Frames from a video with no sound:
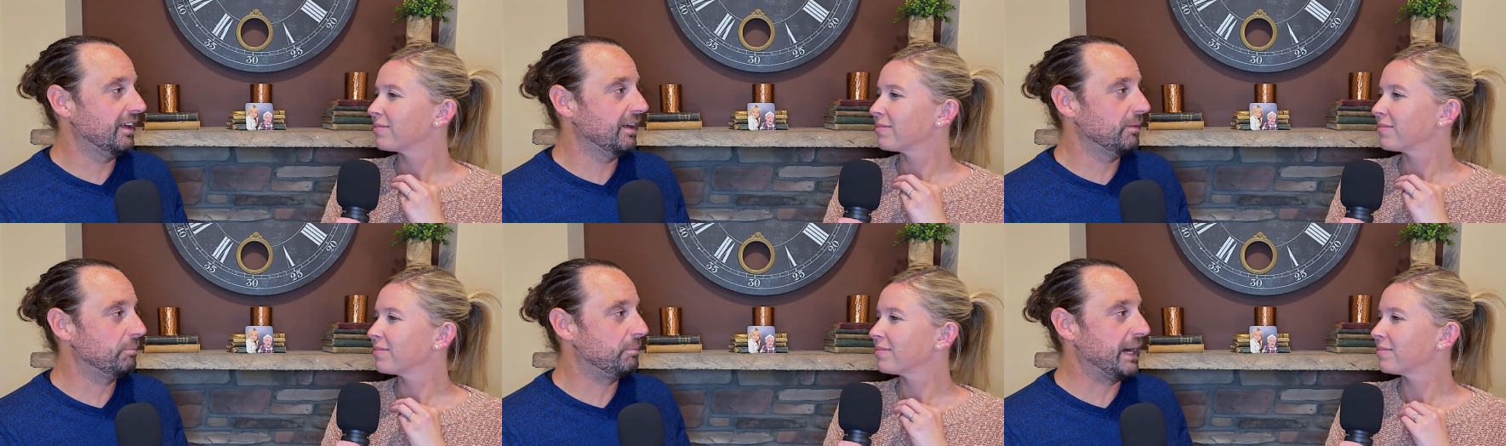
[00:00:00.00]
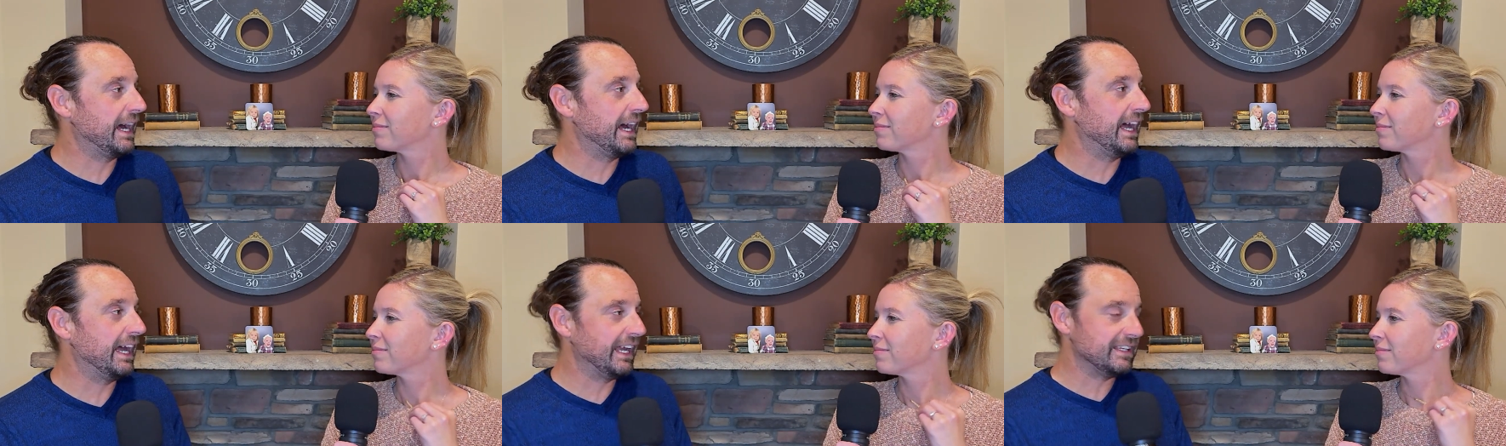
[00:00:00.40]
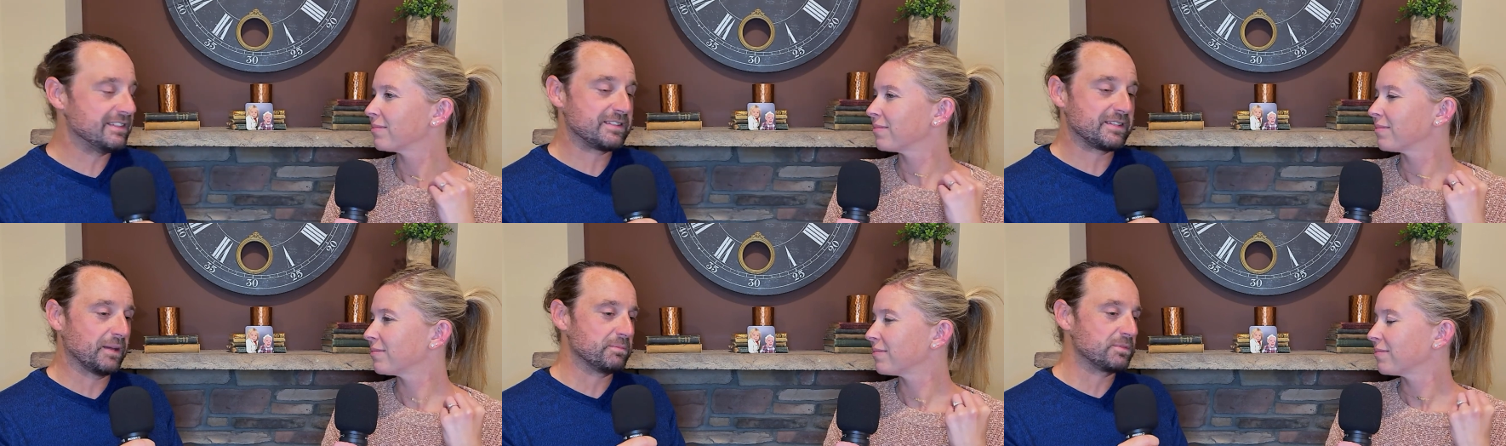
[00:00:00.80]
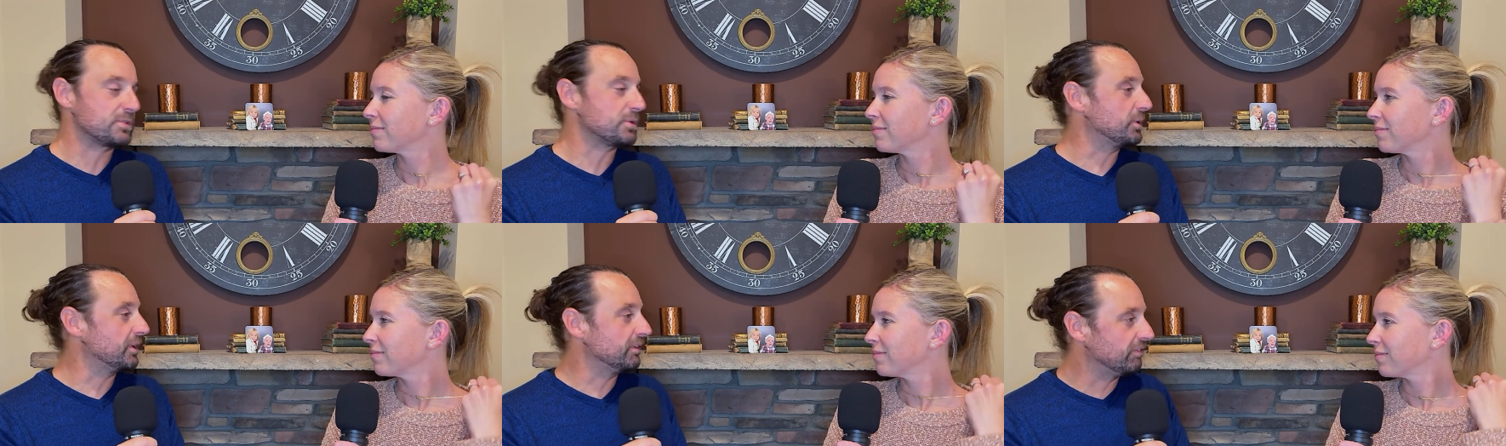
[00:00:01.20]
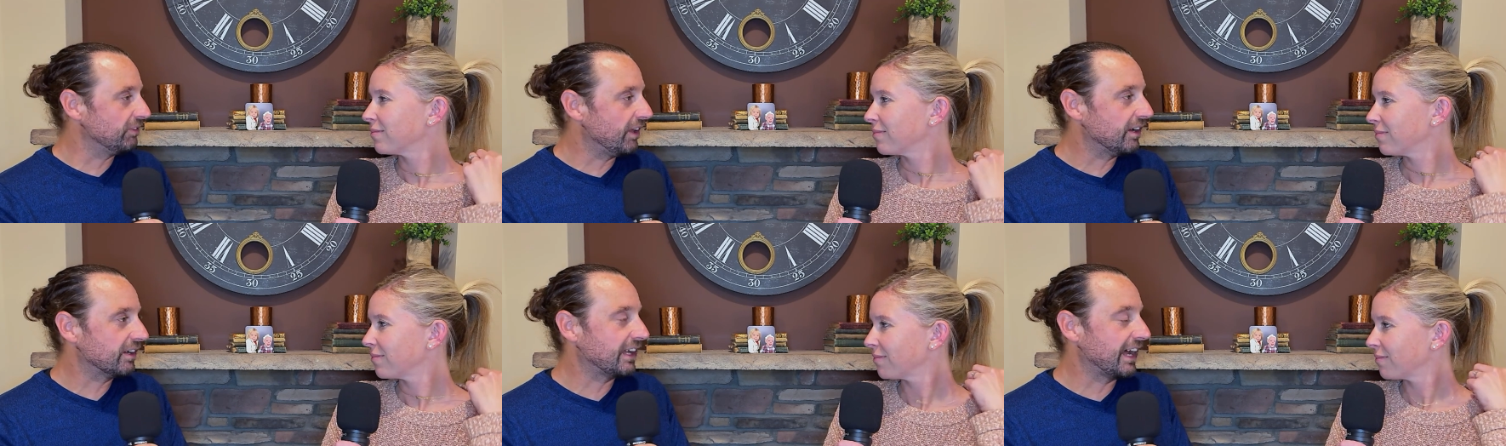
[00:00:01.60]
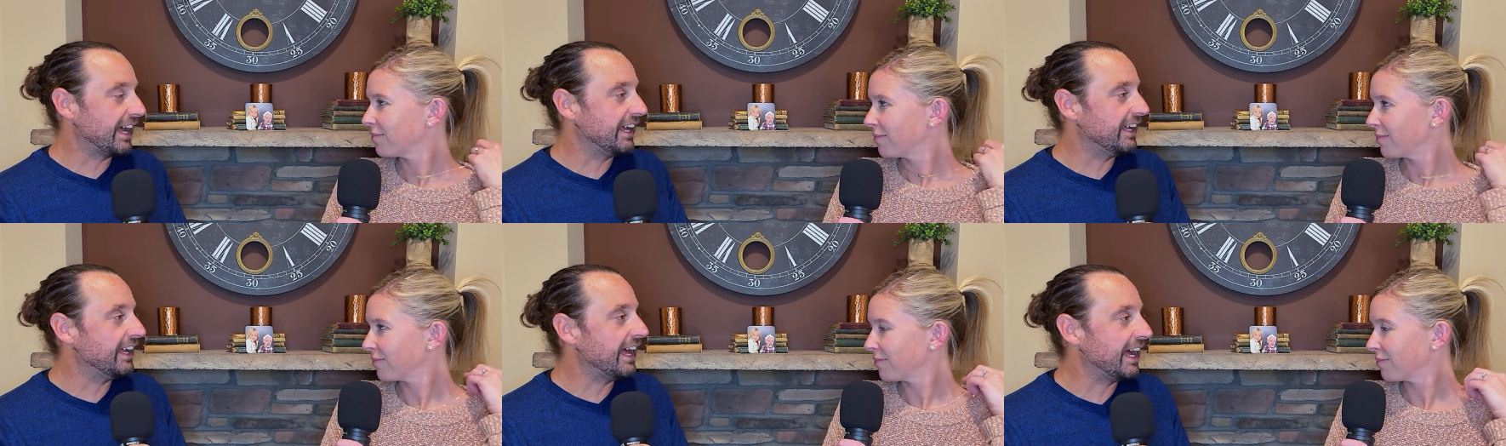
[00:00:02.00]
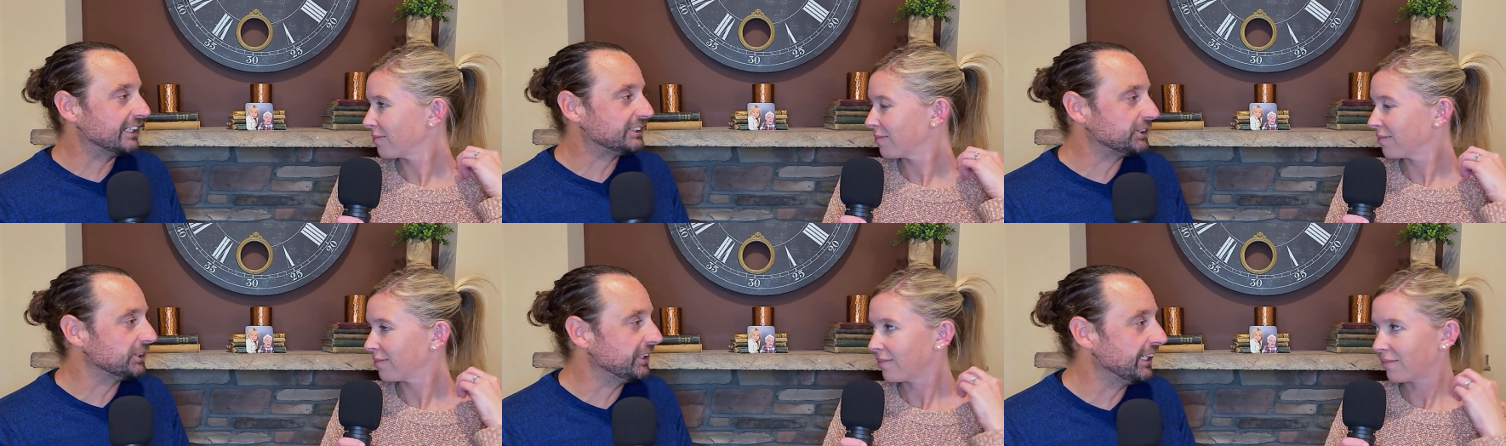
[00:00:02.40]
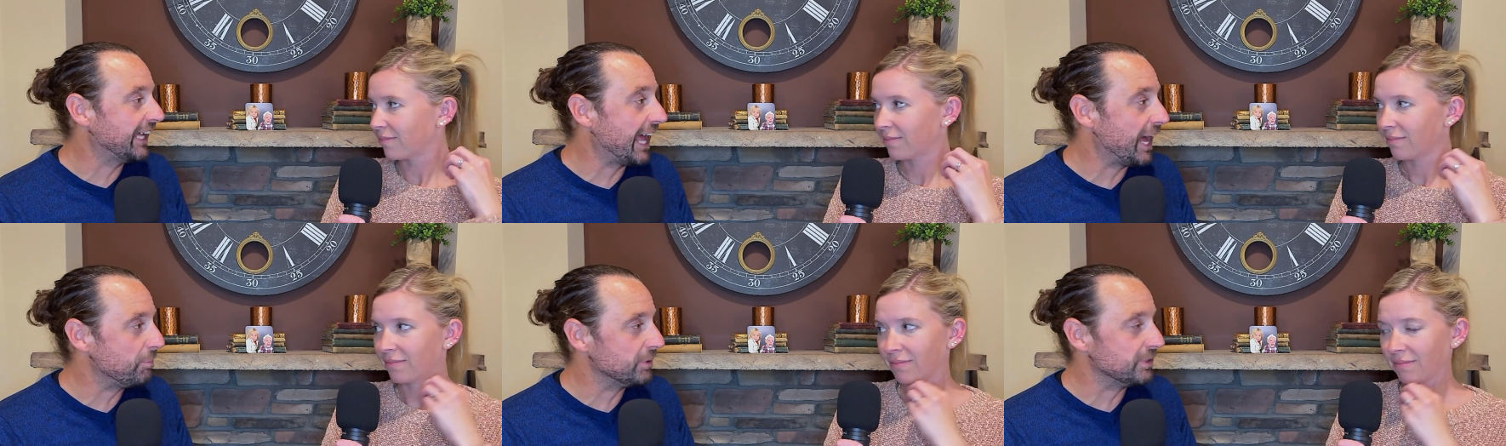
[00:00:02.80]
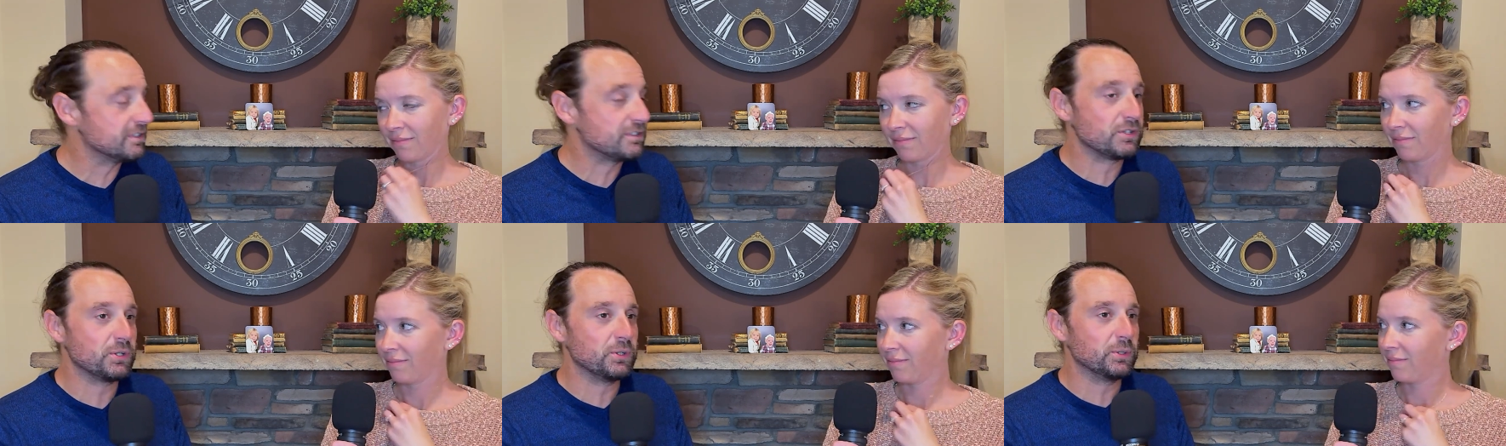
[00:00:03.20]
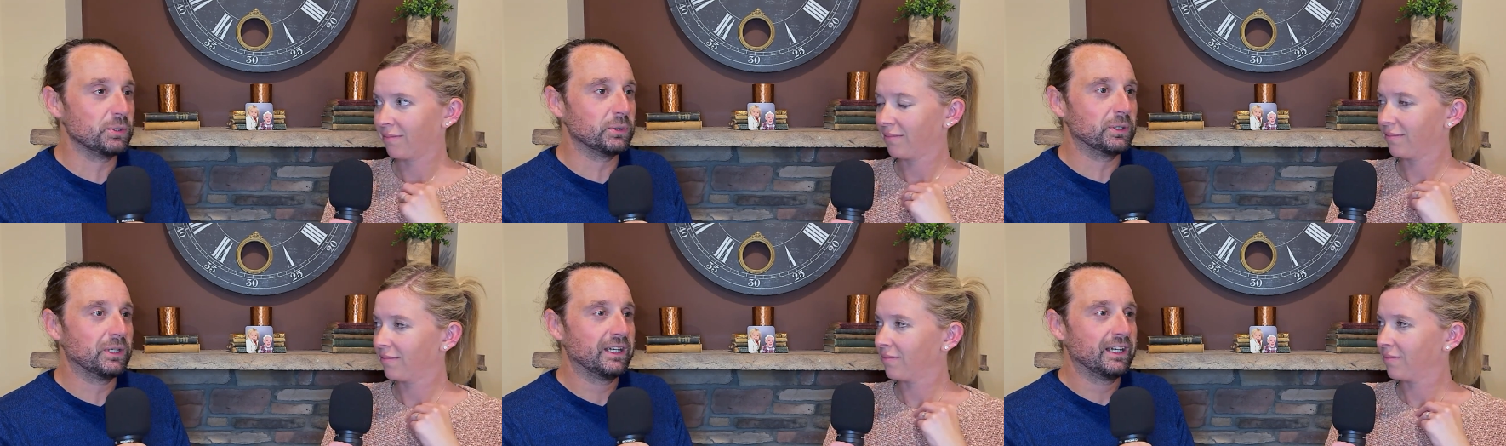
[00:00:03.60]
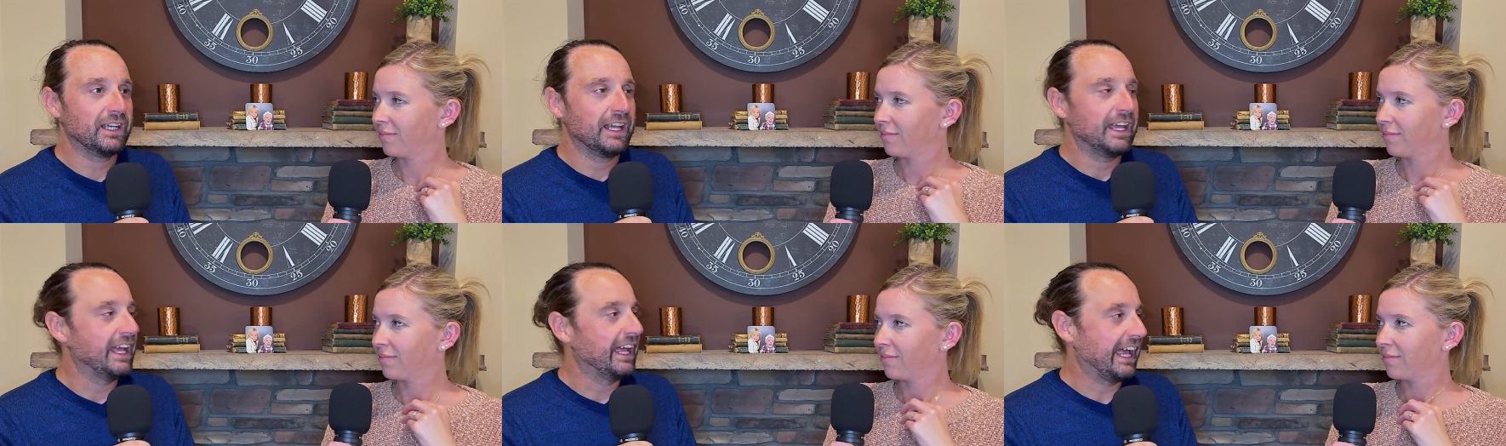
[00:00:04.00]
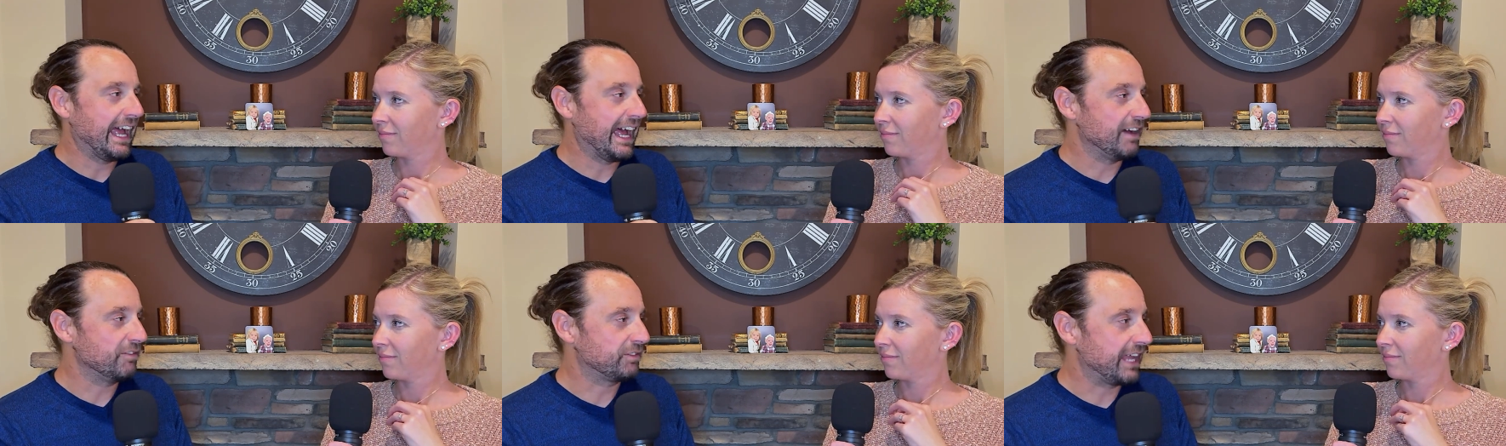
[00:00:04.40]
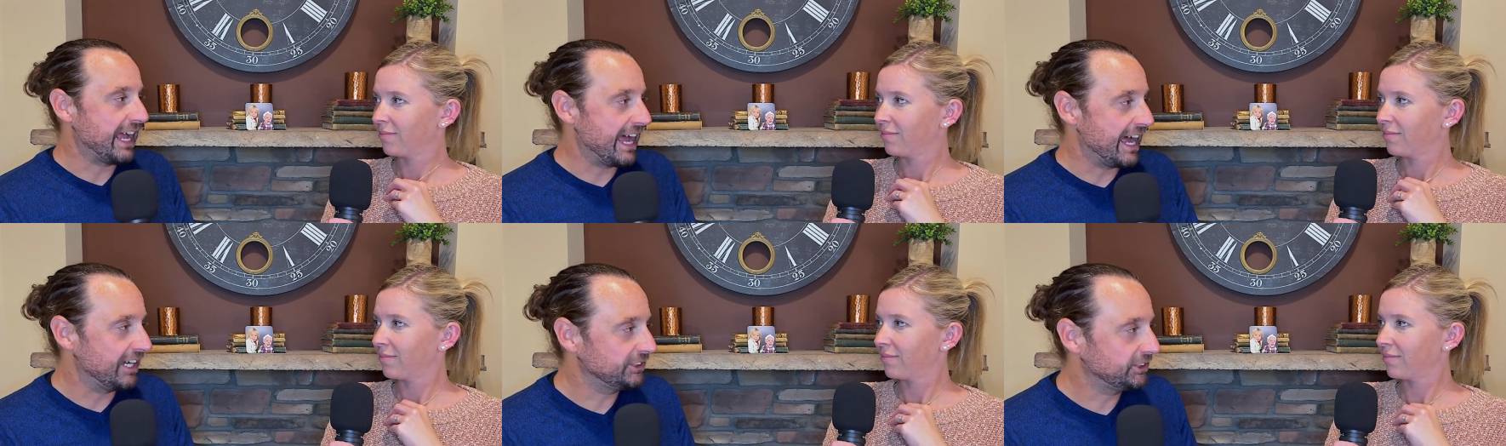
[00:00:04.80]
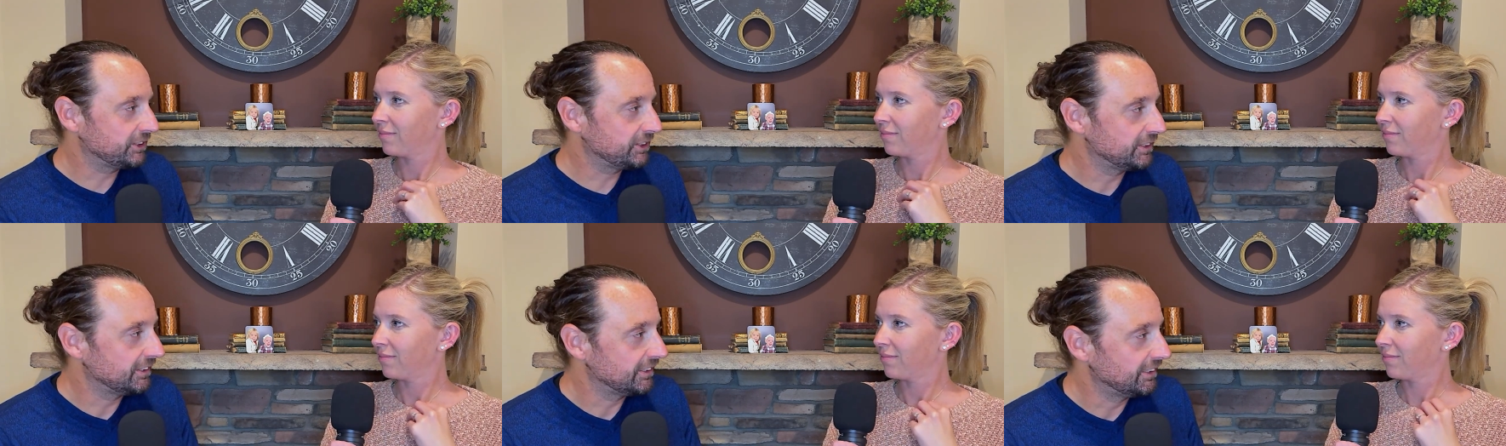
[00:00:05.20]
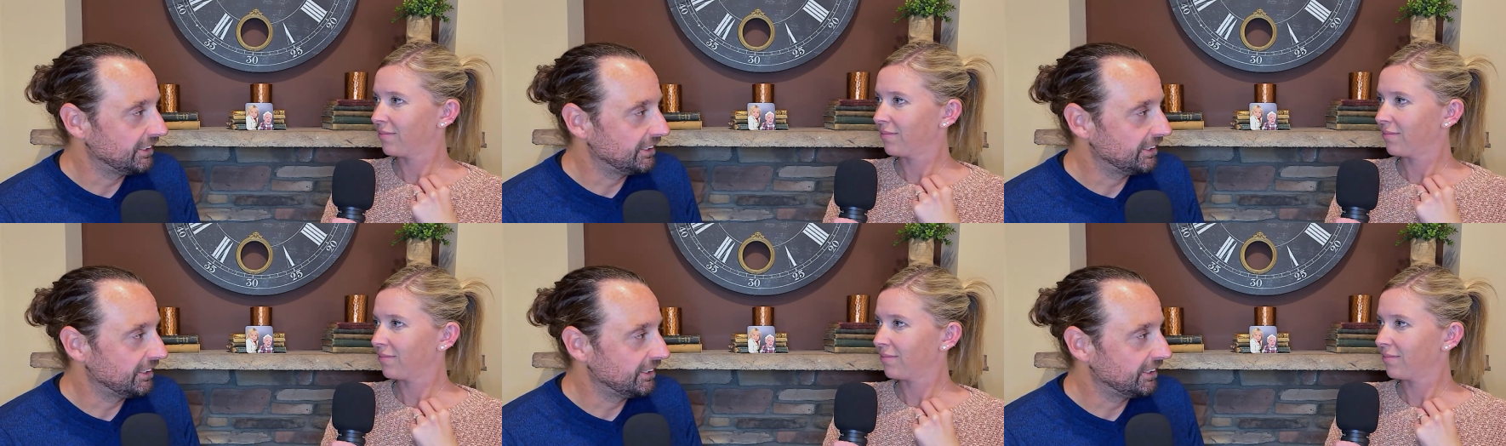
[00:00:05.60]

Speaker 1: by some sort of luck, I actually happened to have cash